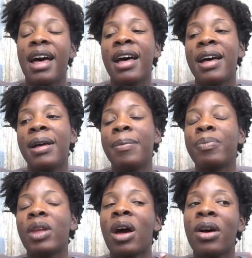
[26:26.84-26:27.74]
Um,
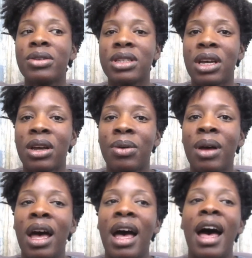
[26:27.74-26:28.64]
also,
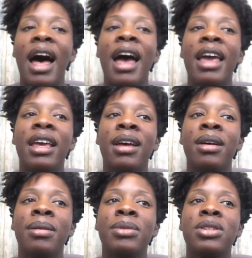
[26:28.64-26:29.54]
I
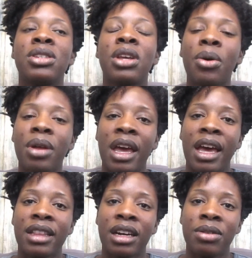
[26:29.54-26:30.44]
am so
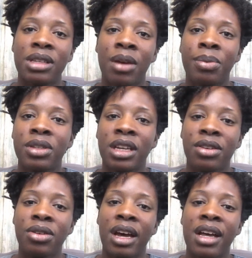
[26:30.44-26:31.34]
glad that I was able to
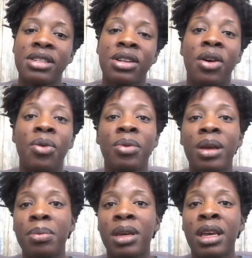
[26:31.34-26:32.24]
take you guys along
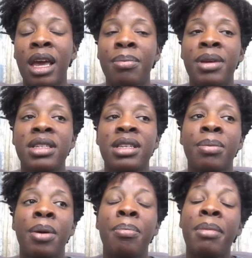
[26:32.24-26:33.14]
with me and meet
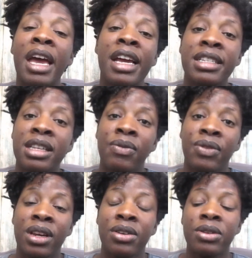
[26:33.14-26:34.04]
some amazing
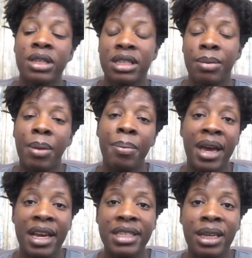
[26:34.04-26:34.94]
vendors and some
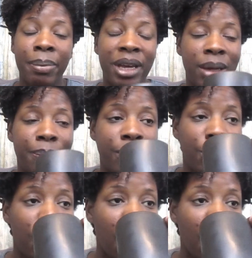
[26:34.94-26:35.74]
amazing people.